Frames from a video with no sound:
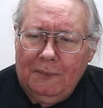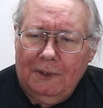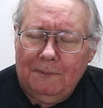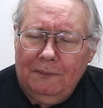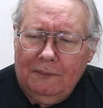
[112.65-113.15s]

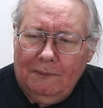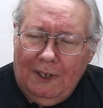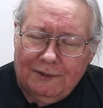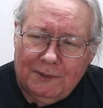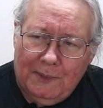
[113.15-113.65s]
Could
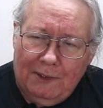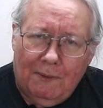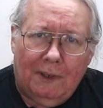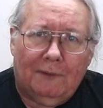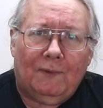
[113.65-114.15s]
possibly be
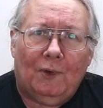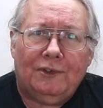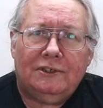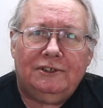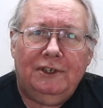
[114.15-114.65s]
one of the
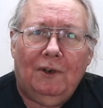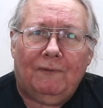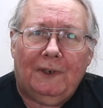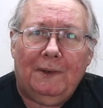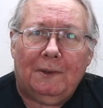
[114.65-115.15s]
first steel
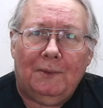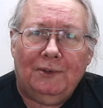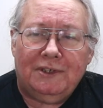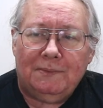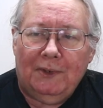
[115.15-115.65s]
frame
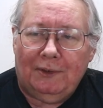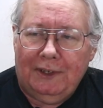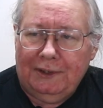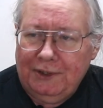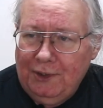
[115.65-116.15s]
cabooses built
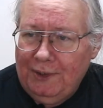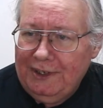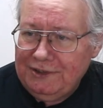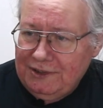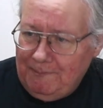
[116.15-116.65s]
in the
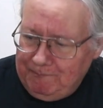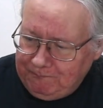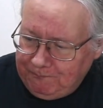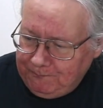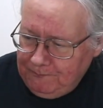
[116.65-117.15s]
U.S.
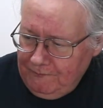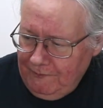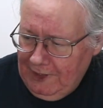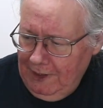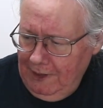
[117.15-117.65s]

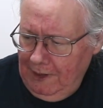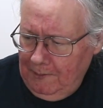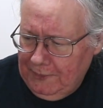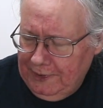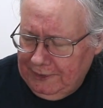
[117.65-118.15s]

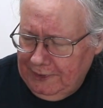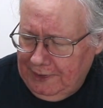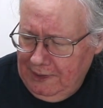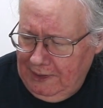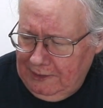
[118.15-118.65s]

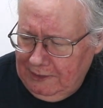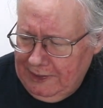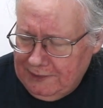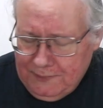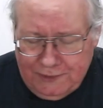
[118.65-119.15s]
Apparently,
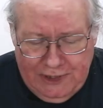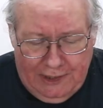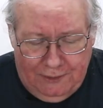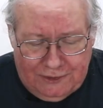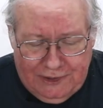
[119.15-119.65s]
Nashville,
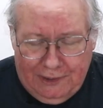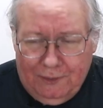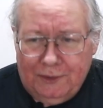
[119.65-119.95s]
Chattanooga, St.